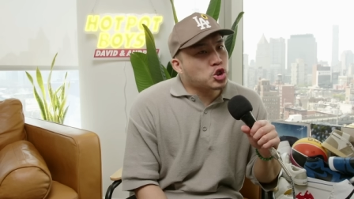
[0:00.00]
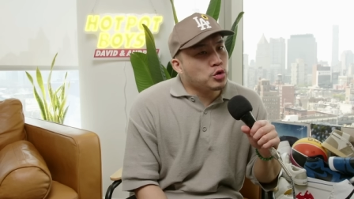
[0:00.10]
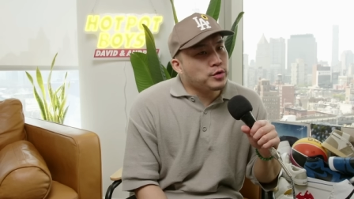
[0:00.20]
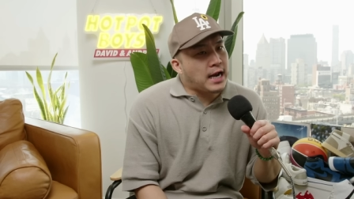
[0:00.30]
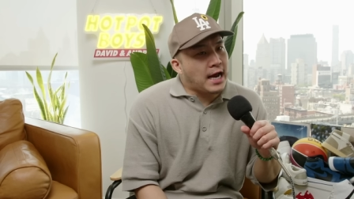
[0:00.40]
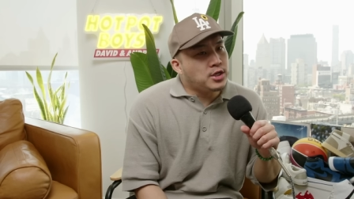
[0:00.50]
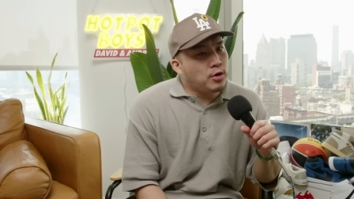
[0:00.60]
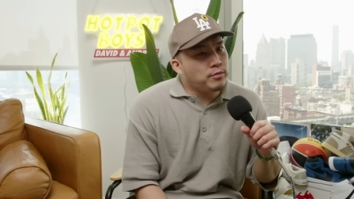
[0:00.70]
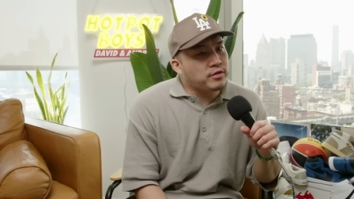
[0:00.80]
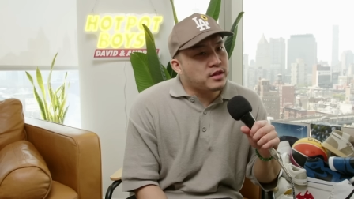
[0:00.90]
true that I
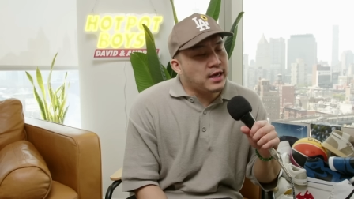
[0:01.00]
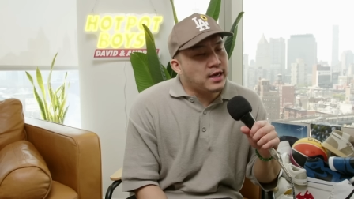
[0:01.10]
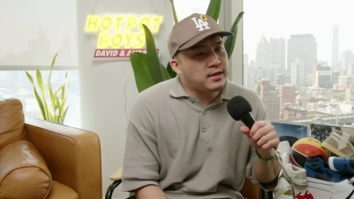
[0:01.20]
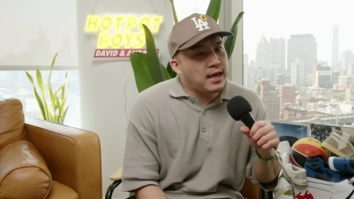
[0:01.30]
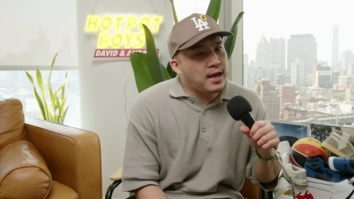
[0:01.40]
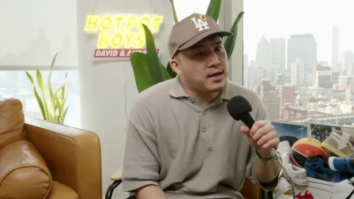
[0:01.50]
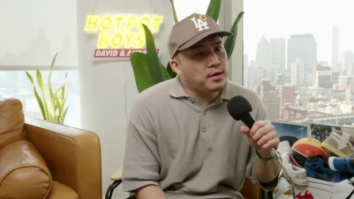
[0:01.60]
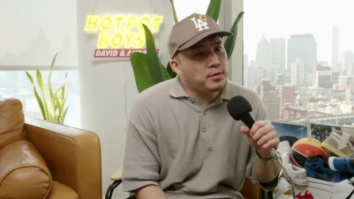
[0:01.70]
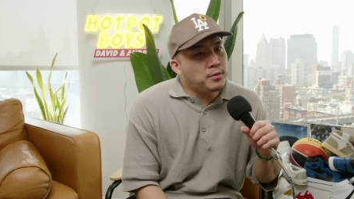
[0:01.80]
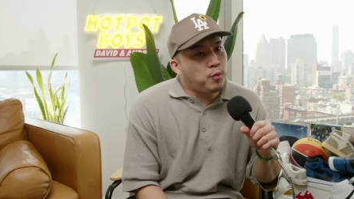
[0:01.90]
don't think that
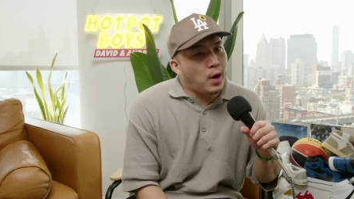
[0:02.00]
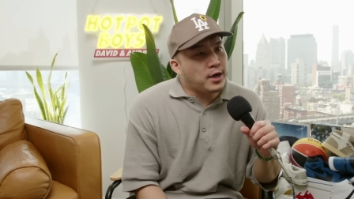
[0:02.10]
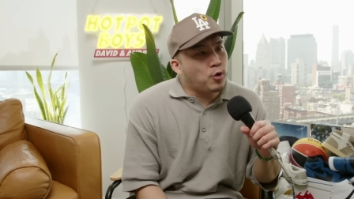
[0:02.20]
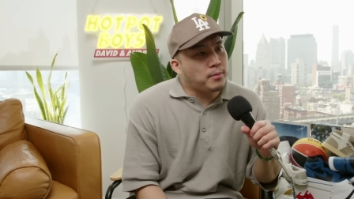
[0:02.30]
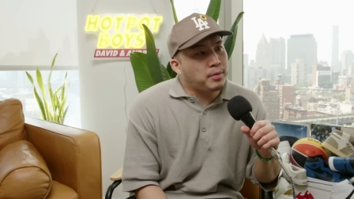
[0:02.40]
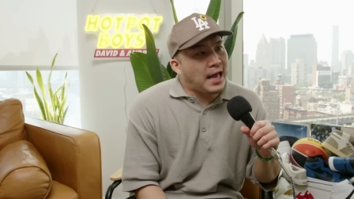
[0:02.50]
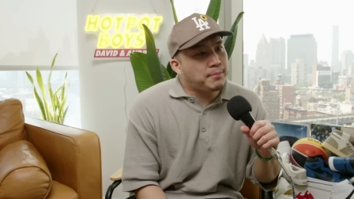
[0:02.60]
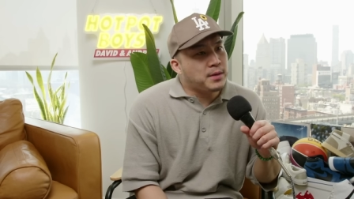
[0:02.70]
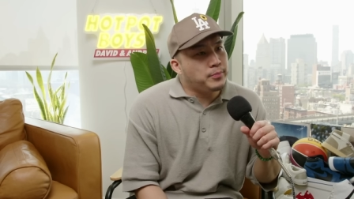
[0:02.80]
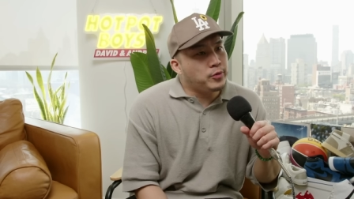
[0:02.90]
white or black
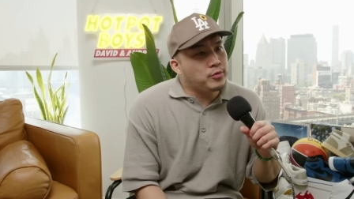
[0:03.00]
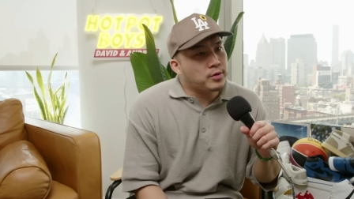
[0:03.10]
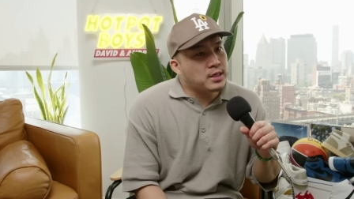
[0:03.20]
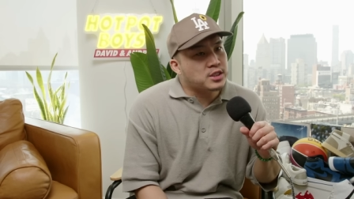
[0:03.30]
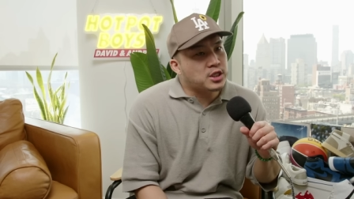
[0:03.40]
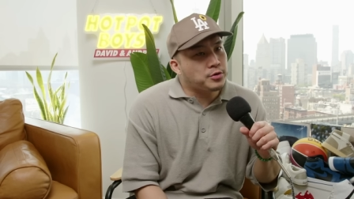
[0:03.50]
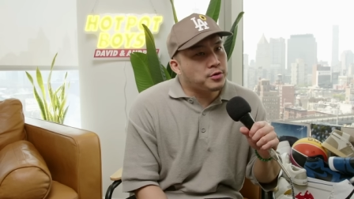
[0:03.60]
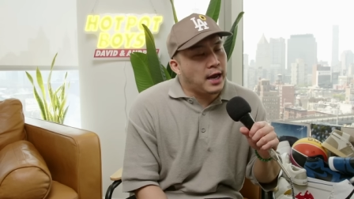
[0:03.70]
people consider